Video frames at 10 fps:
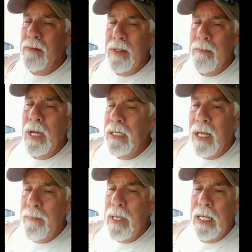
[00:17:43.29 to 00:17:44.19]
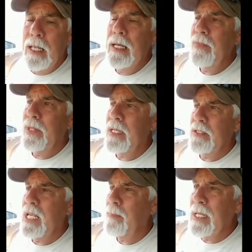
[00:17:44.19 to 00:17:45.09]
He might not have meant anything he
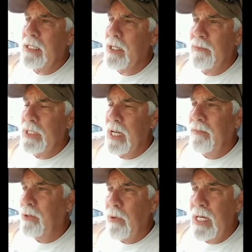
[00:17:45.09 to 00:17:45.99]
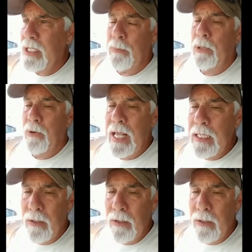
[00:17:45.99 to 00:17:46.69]
said because he was never read his Miranda